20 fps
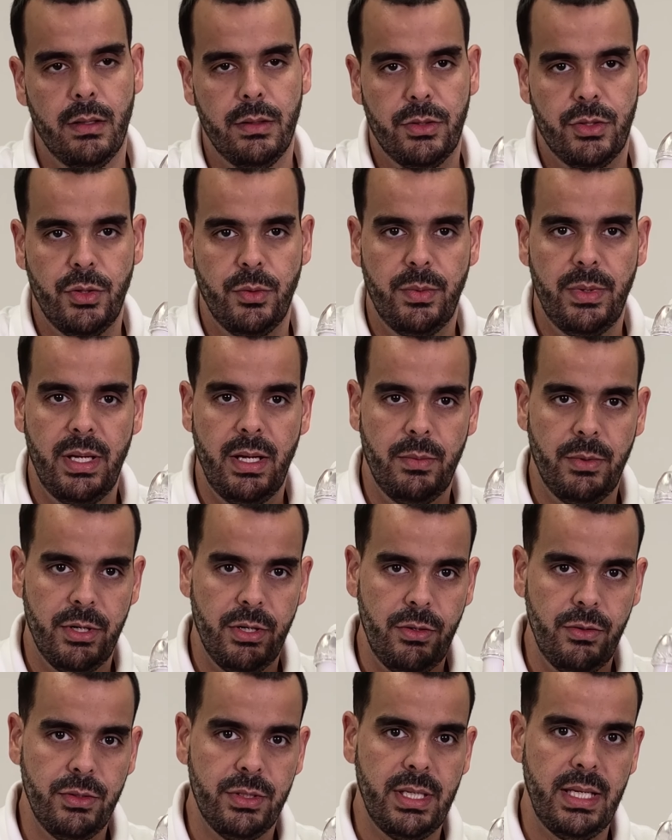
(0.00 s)
To be able to
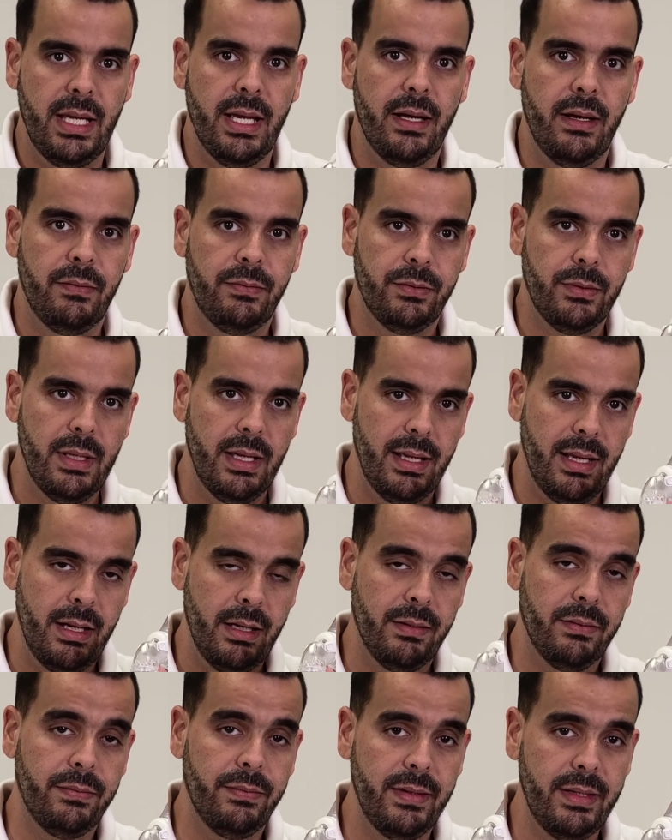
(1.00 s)
use the
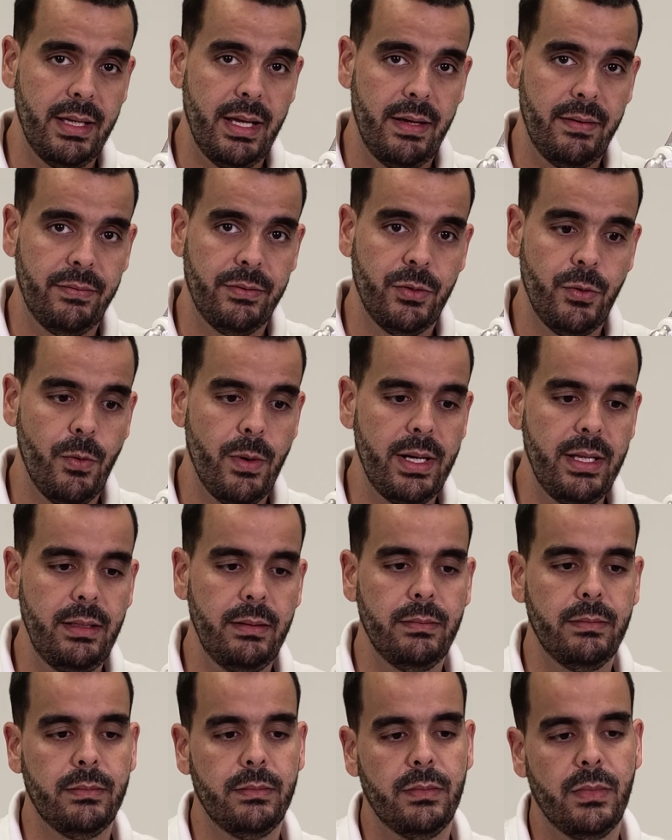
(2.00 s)
AirFit
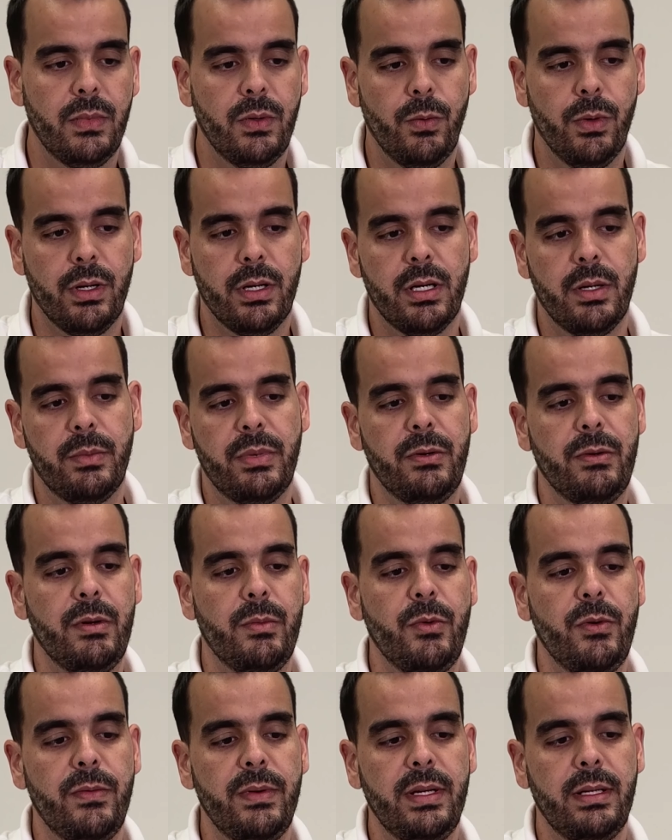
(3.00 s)
F20, we're going to be
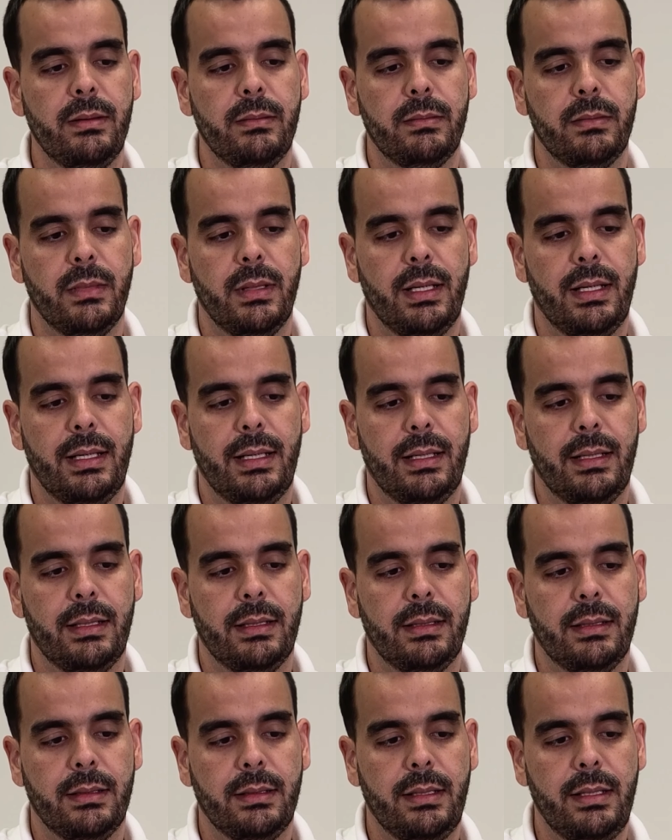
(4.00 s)
removing
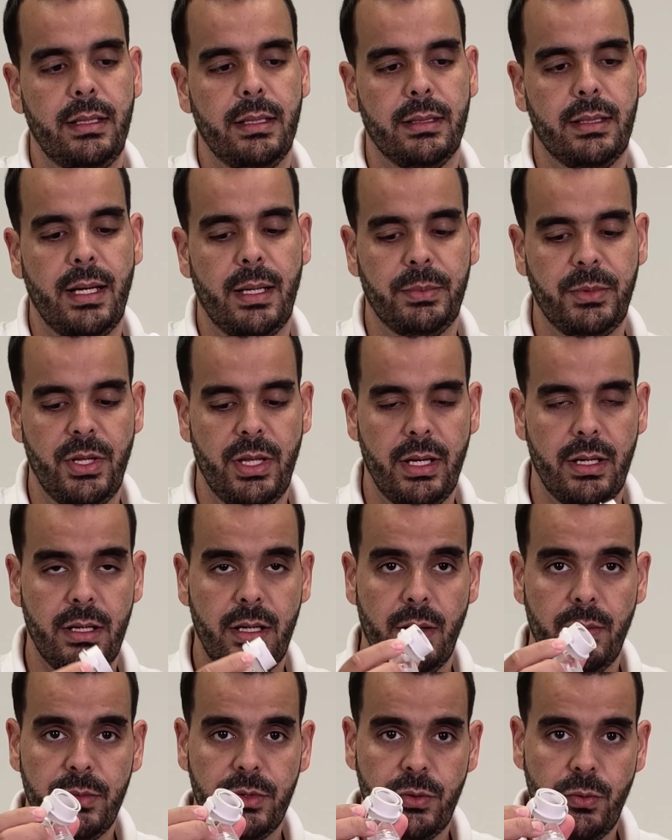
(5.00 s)
the adapter that
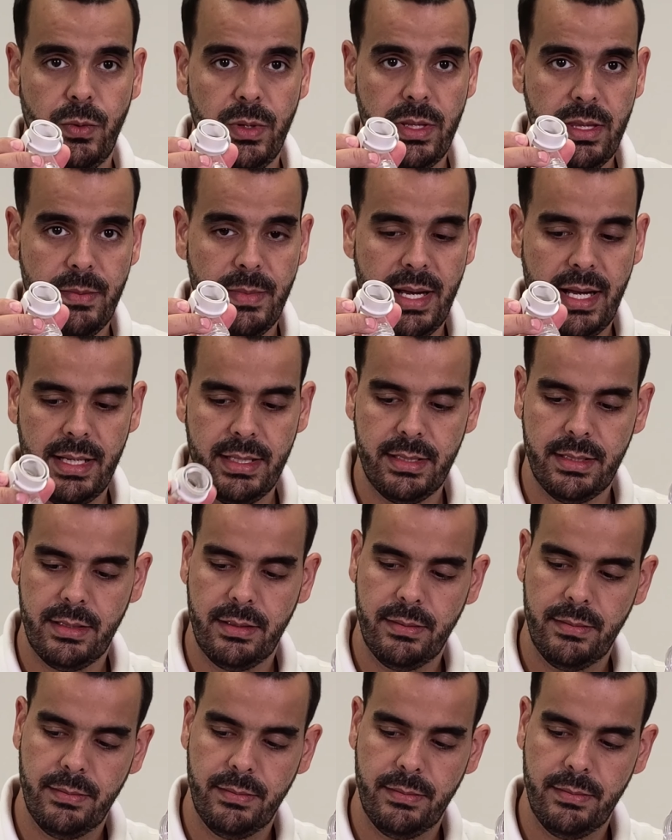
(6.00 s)
comes with the mask,